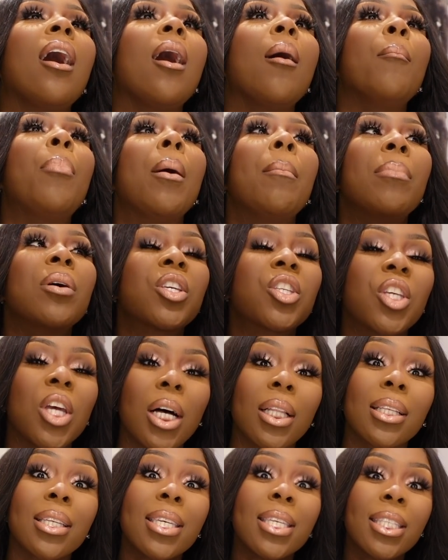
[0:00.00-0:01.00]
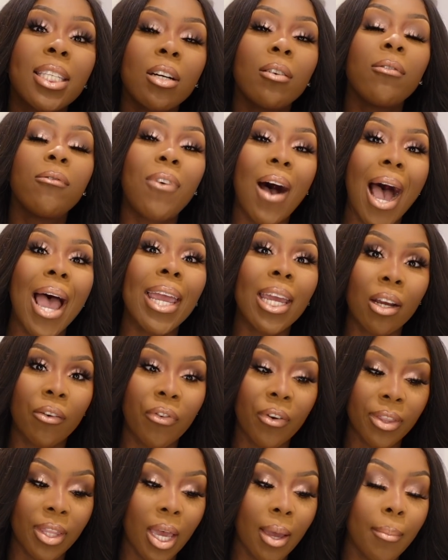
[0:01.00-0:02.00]
But Michelle is still vying
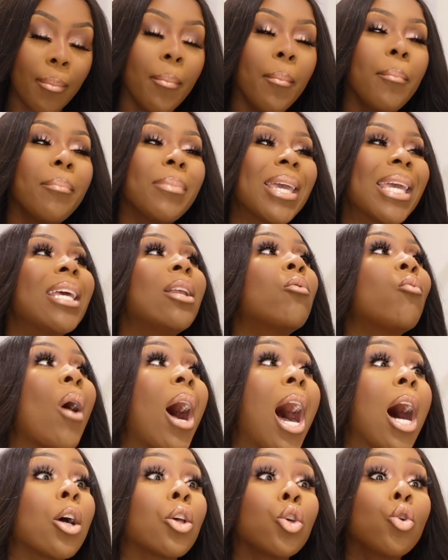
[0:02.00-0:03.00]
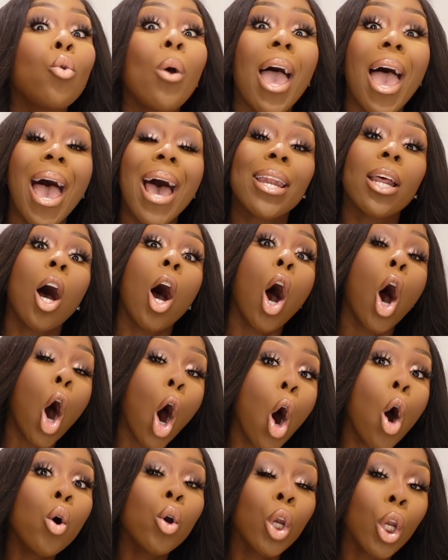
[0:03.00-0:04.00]
for them. Meanwhile, you had
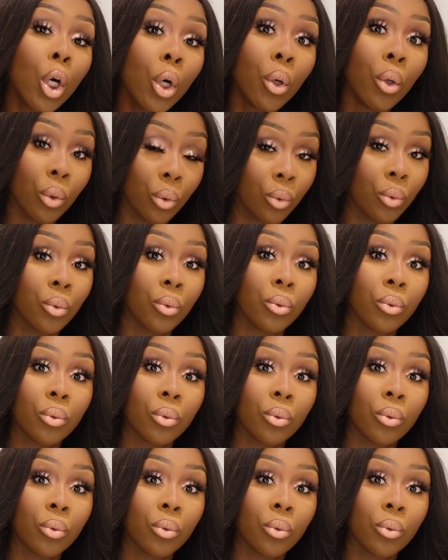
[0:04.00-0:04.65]
Olu.